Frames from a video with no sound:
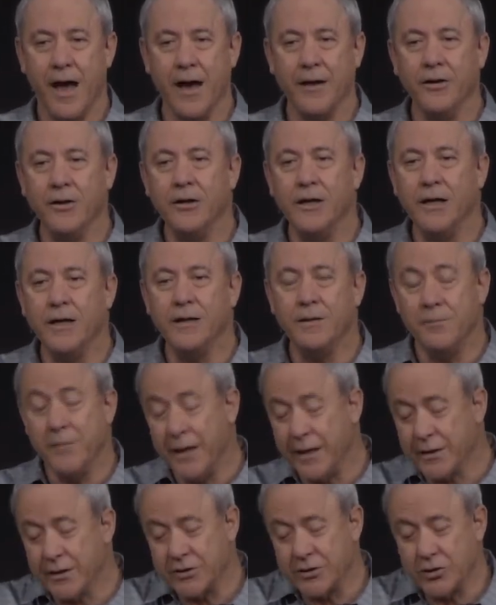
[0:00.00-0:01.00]
And you need to
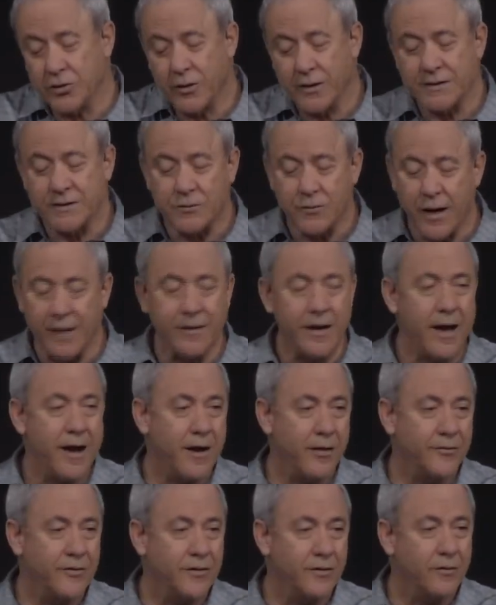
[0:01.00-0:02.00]
make a choice right
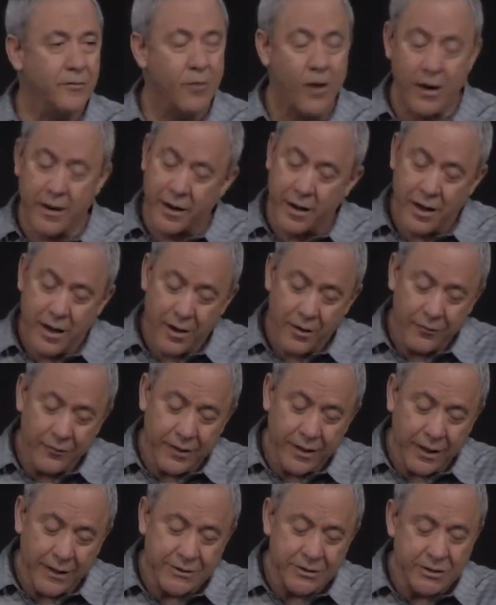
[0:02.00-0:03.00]
now. Do you want a
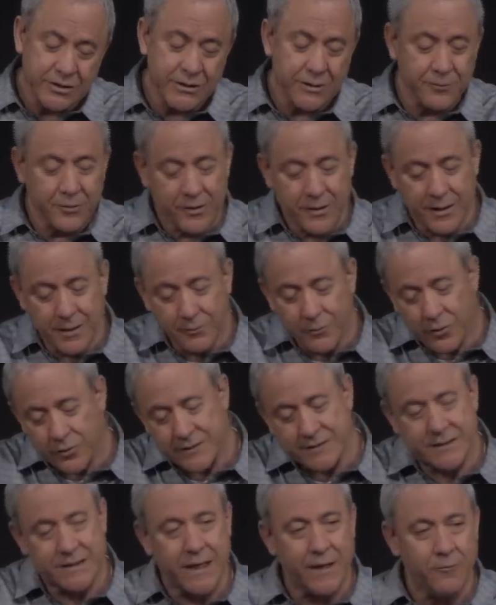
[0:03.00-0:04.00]
relationship with Him
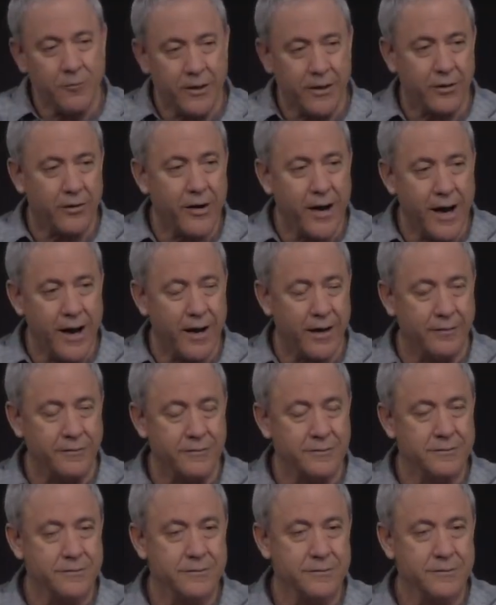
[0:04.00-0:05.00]
or stay where you're at?